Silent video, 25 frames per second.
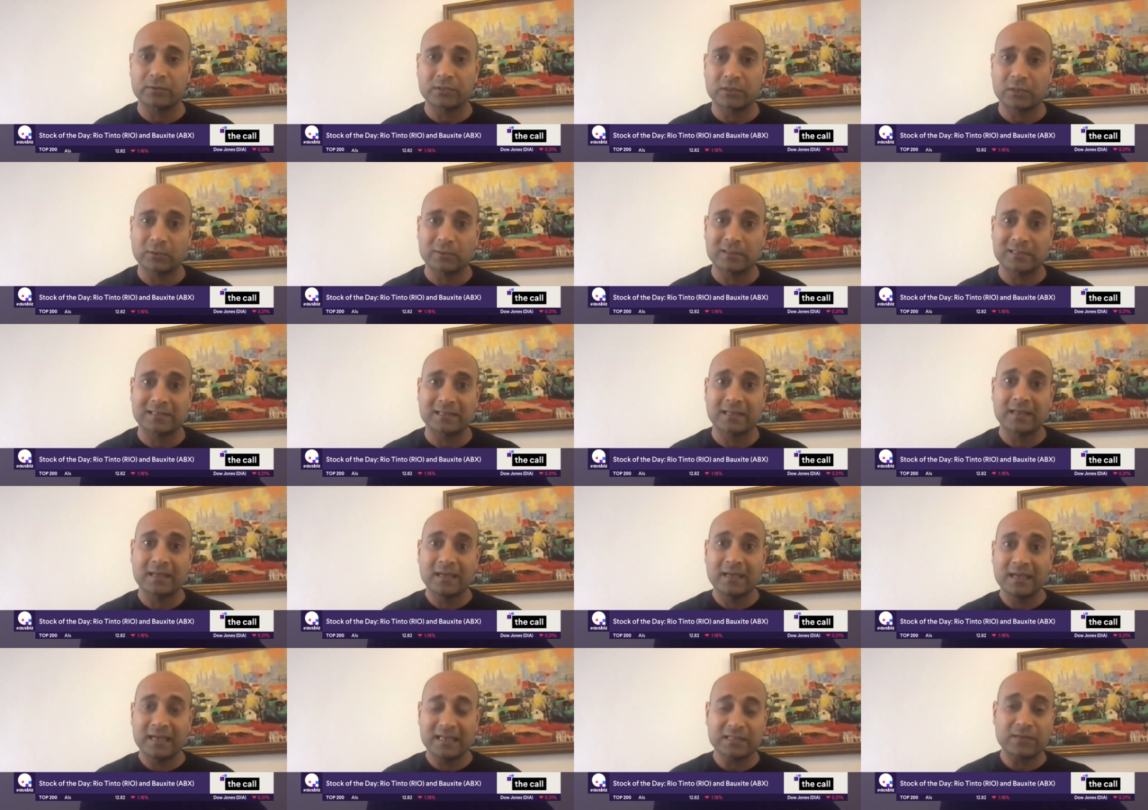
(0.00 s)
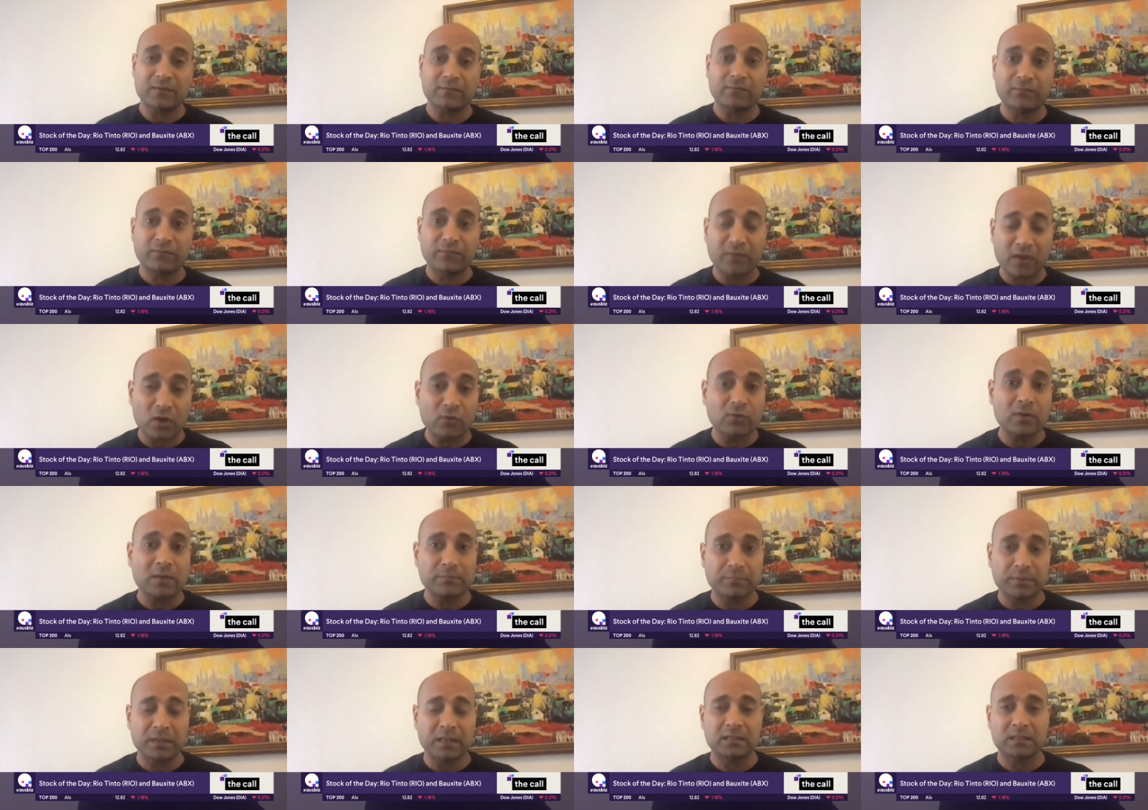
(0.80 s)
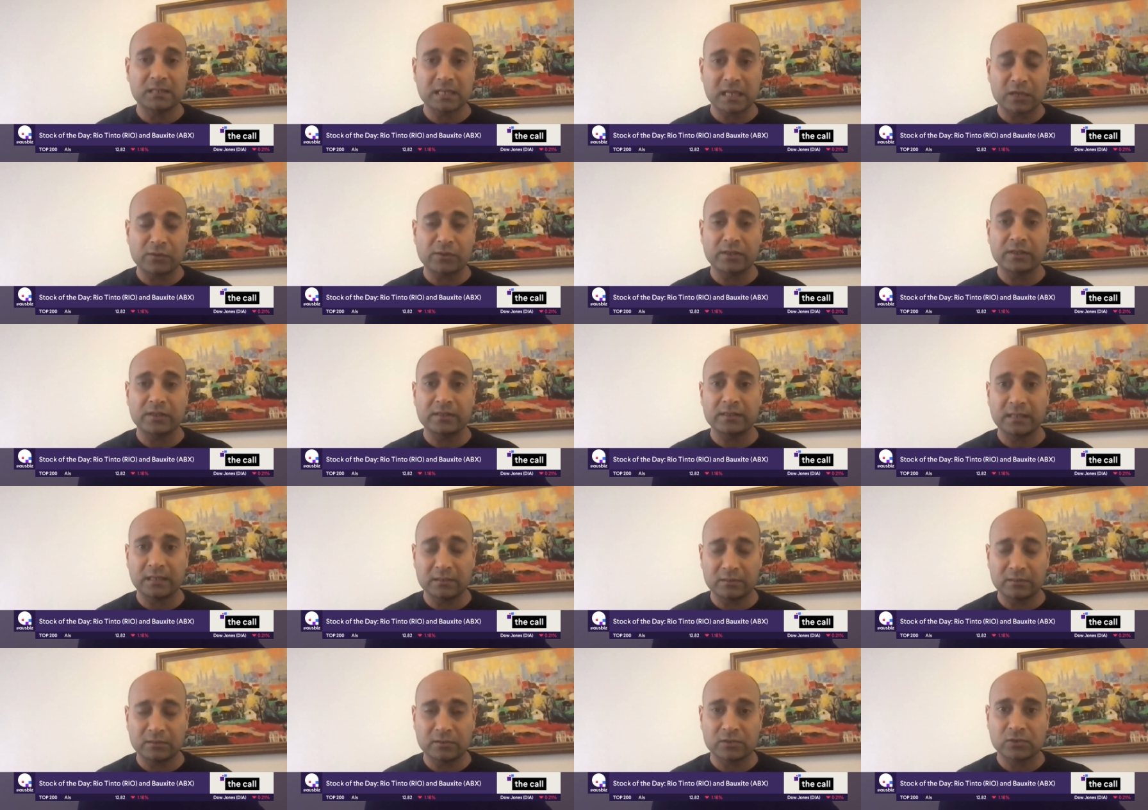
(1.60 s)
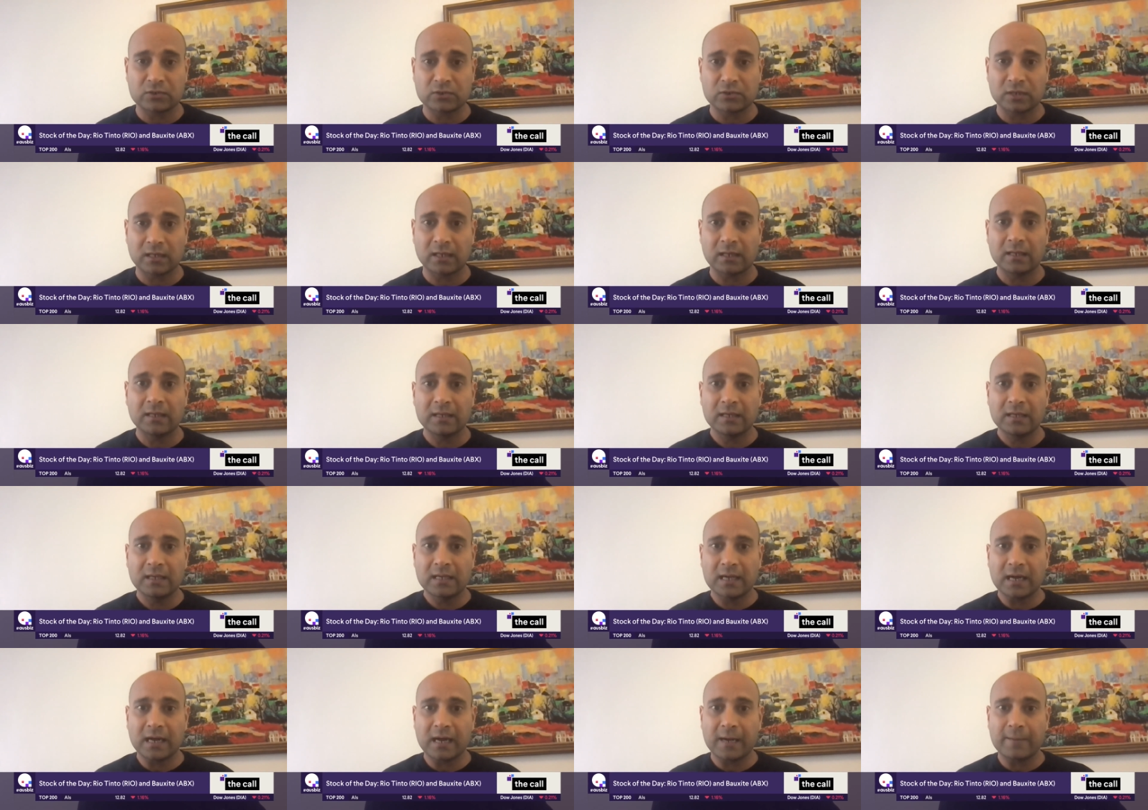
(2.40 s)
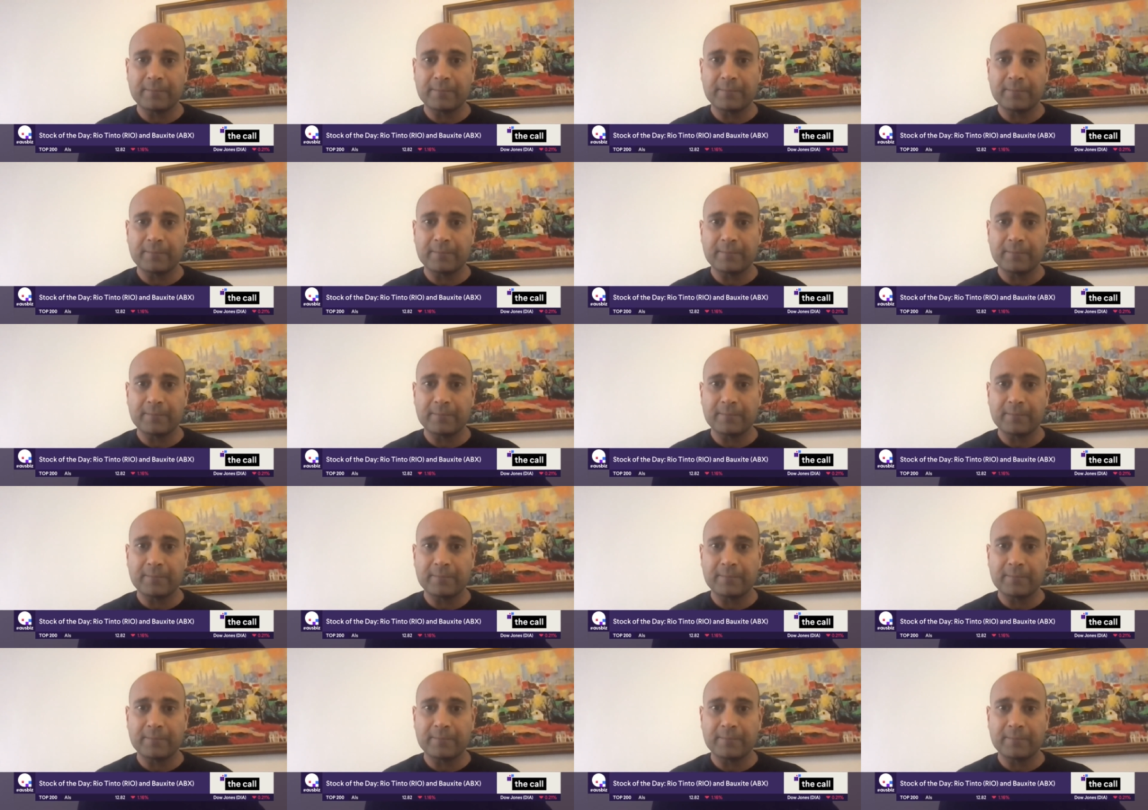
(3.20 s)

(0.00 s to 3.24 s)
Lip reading: So it's a very big deal in the industry.